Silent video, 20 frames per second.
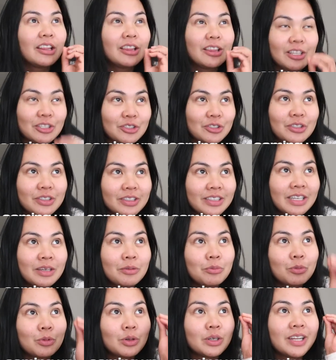
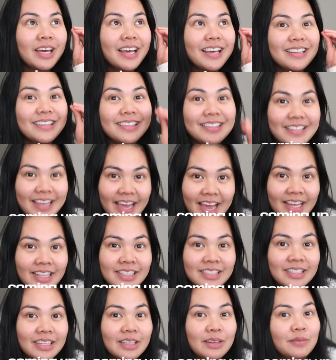literally would
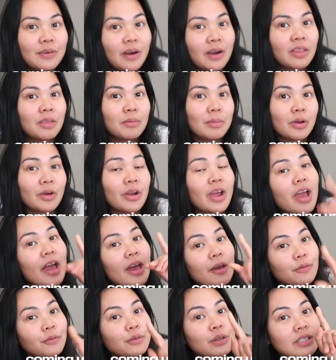dance in front of the mirror
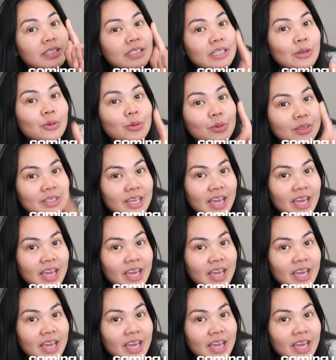every single